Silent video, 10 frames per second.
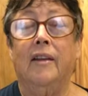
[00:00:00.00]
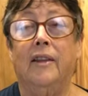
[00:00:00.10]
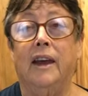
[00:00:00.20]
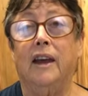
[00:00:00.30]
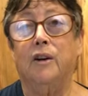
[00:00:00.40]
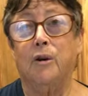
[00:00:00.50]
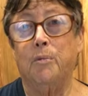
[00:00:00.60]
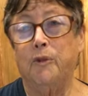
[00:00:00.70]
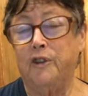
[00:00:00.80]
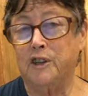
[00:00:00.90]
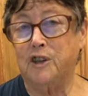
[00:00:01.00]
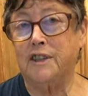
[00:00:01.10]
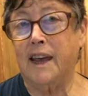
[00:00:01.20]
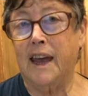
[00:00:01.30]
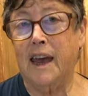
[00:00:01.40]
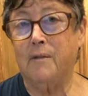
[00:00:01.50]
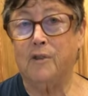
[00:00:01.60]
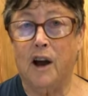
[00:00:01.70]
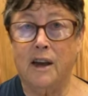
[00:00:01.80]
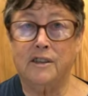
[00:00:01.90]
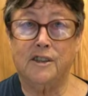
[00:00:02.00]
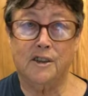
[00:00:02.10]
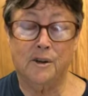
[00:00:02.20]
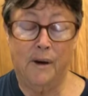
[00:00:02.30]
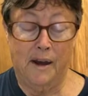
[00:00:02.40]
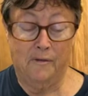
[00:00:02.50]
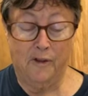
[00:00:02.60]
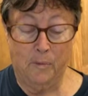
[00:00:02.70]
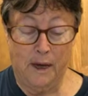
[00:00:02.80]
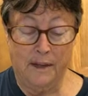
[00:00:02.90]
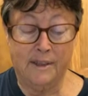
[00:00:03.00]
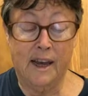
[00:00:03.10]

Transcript: the group of fishes that gave rise to amphibians.